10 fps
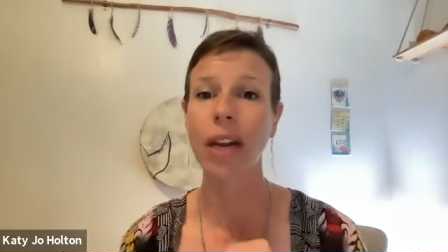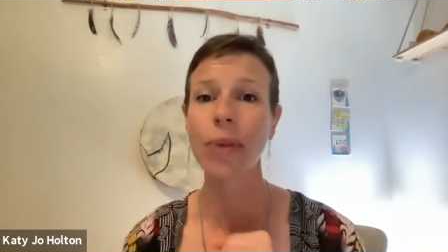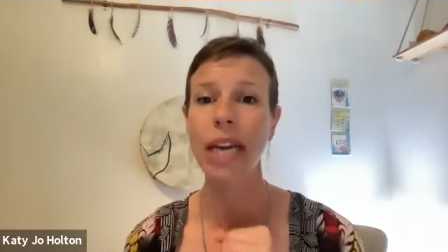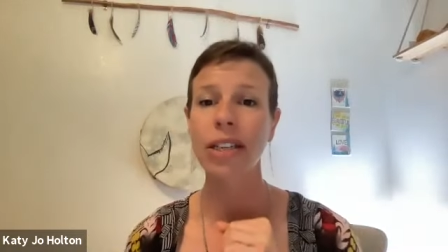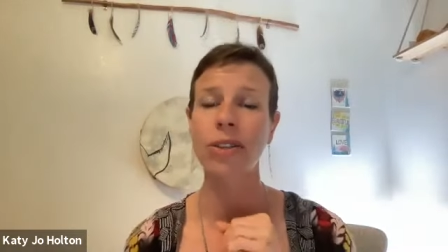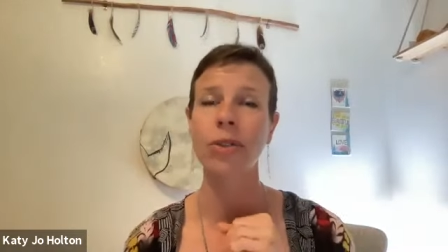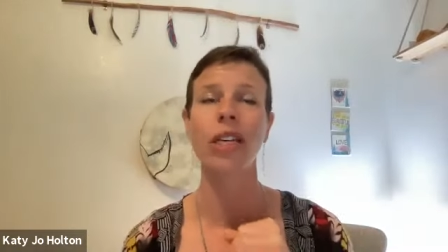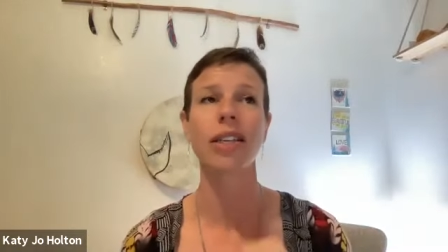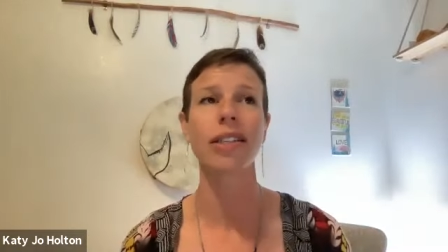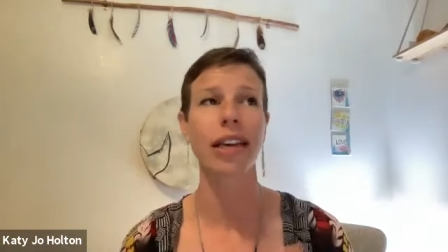And we get to do
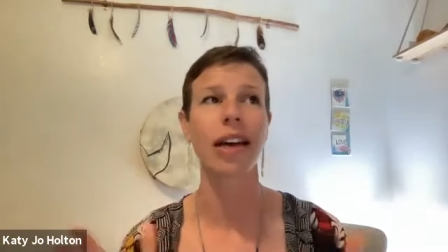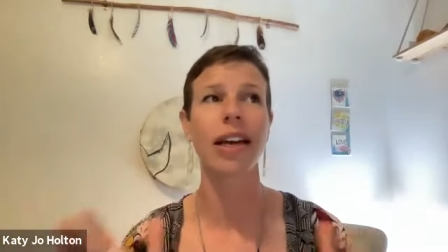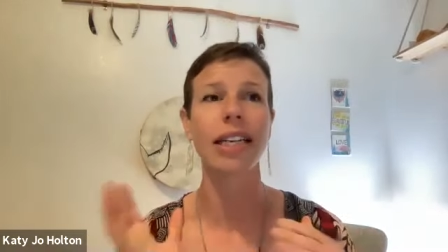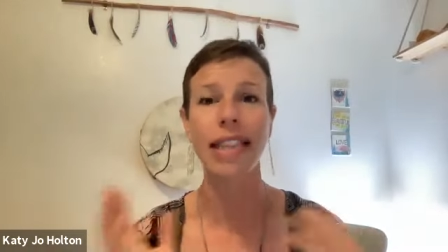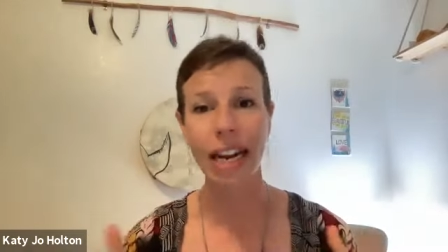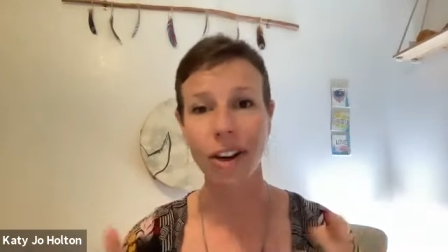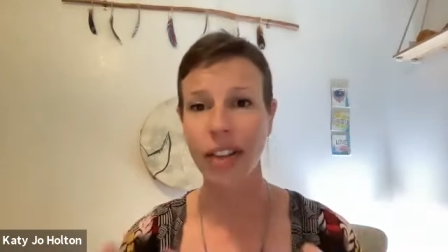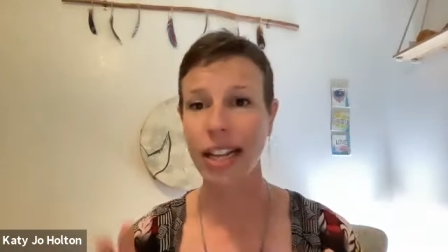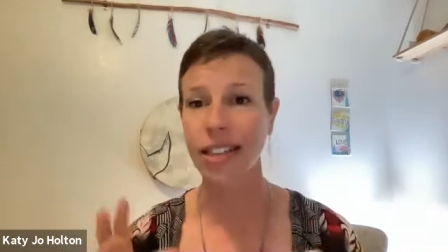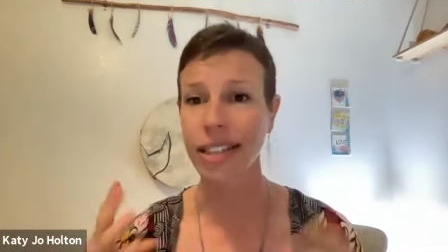this in a container
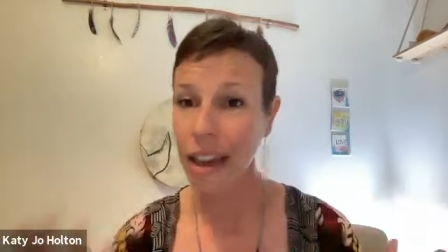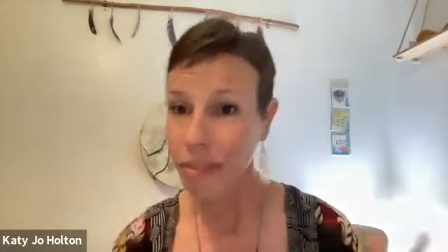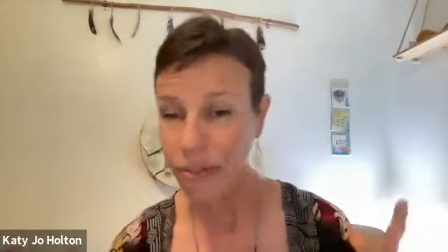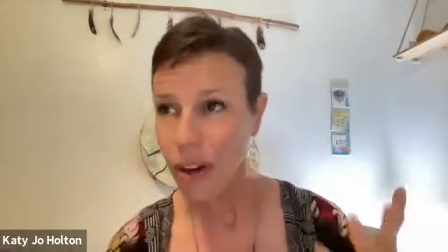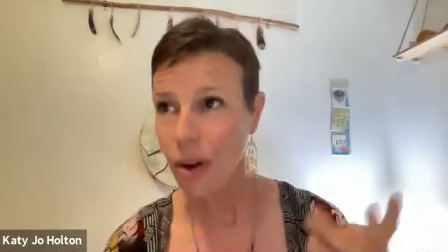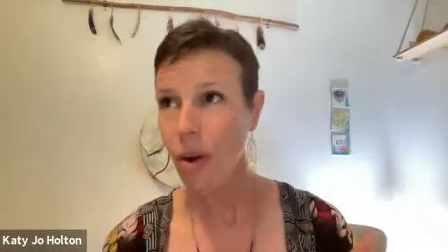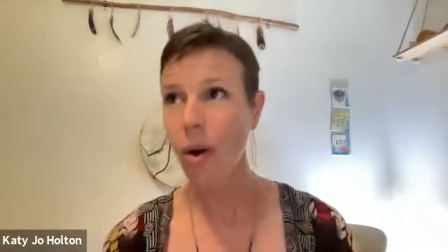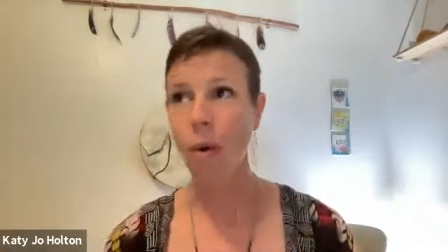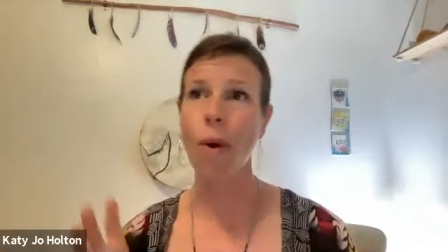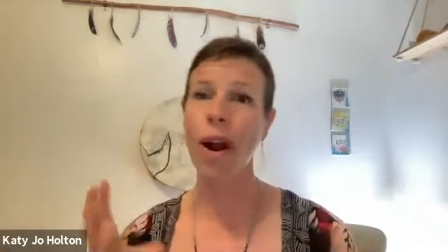that's safe,
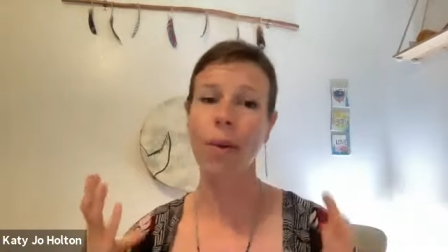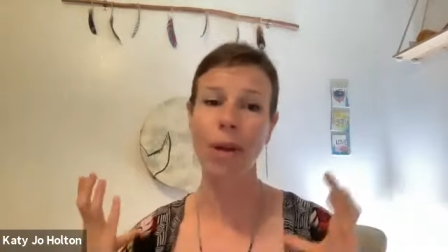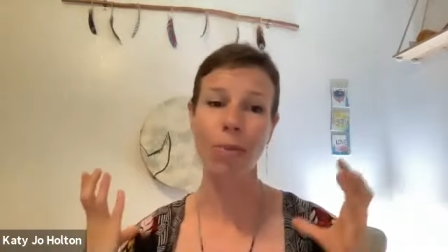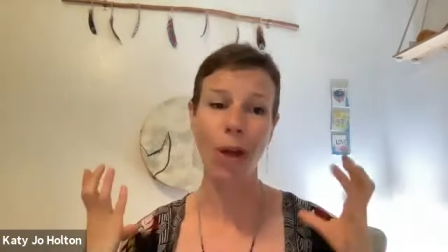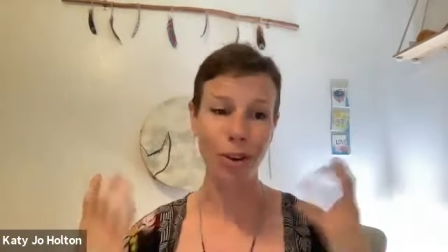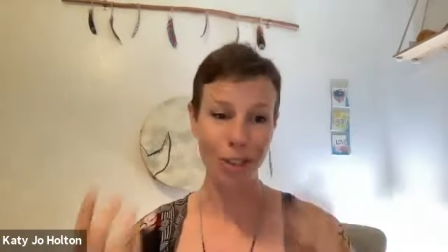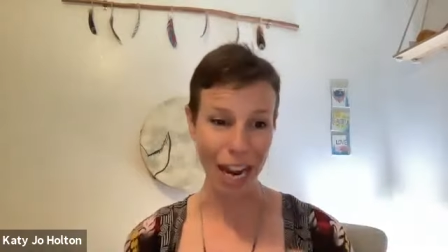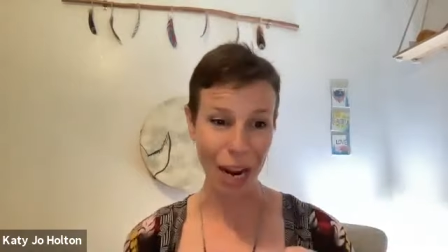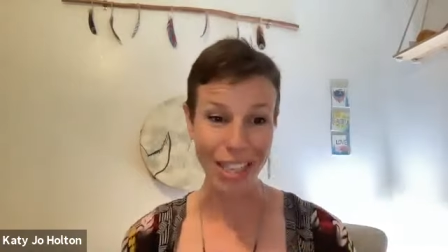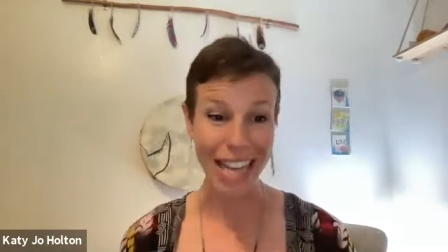where people
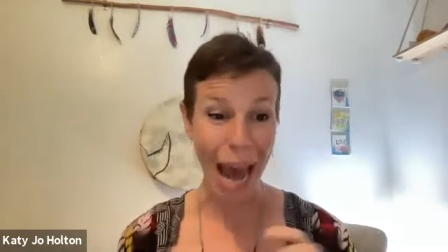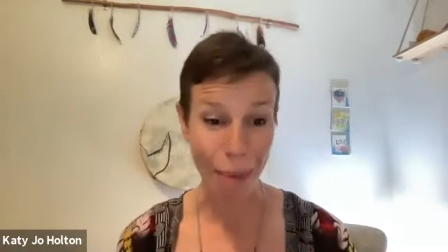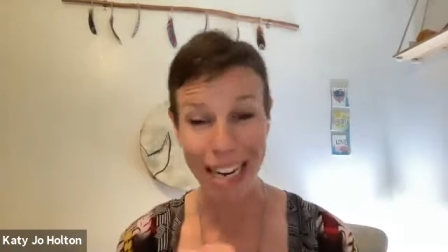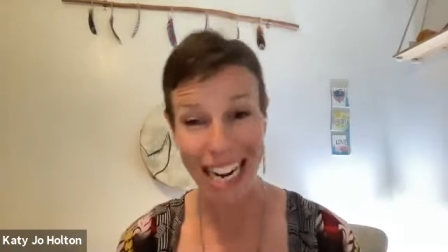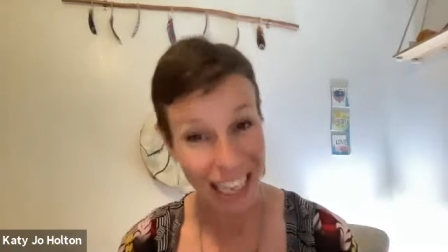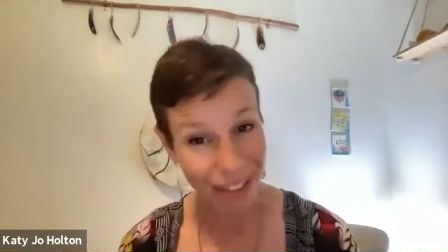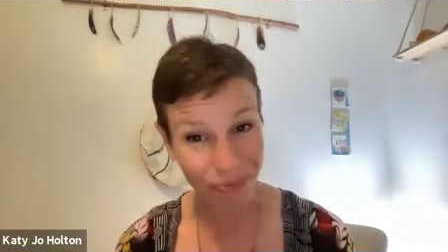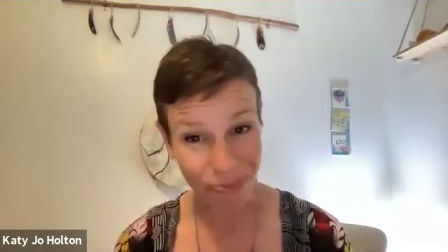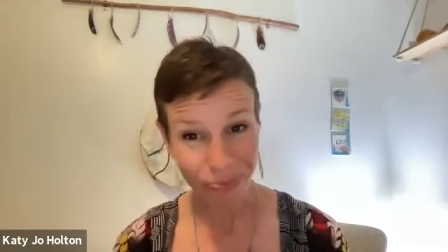understand what's happening,